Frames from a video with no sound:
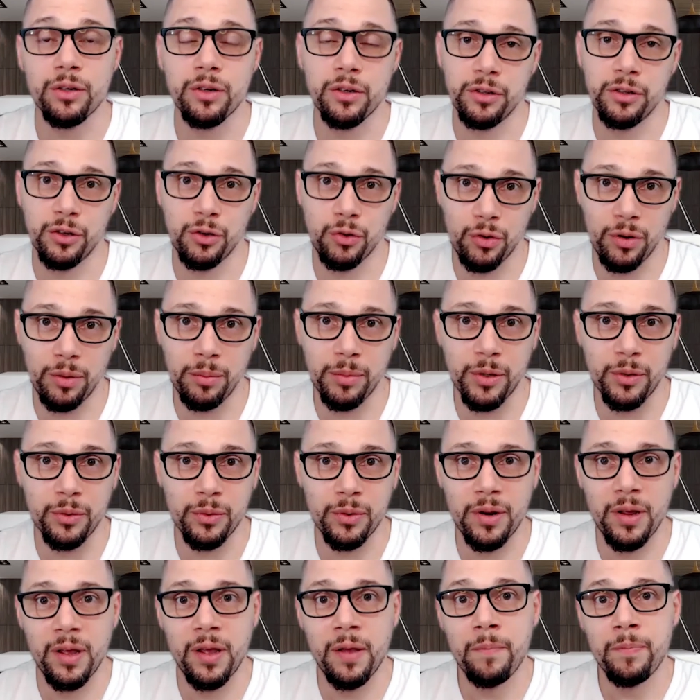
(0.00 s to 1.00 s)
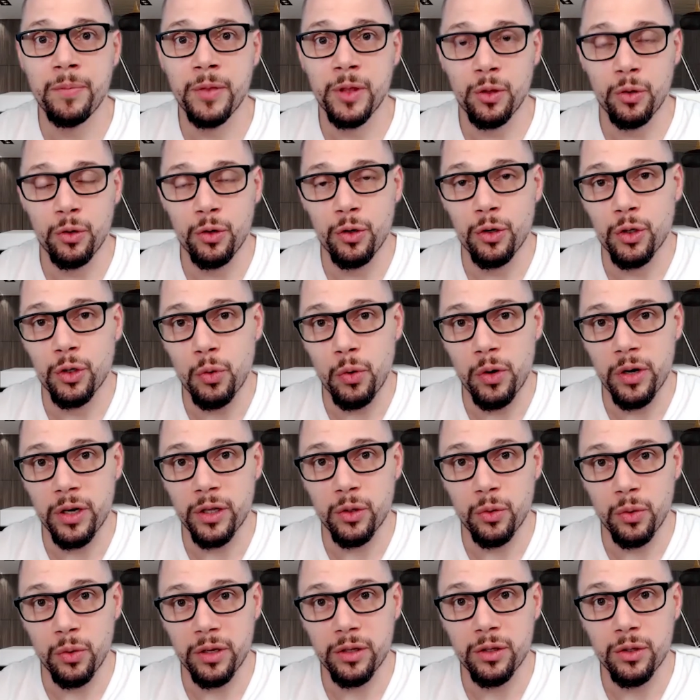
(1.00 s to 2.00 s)
contribute to your
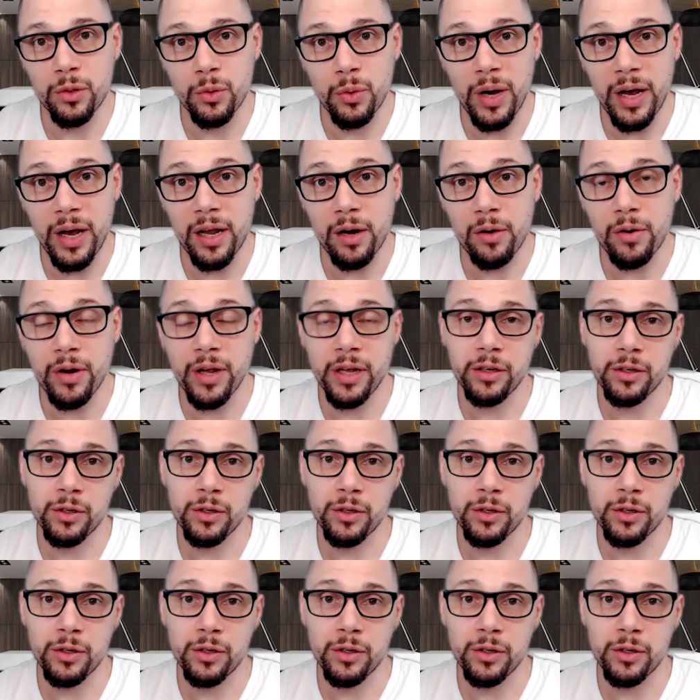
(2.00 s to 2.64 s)
2022 IRA.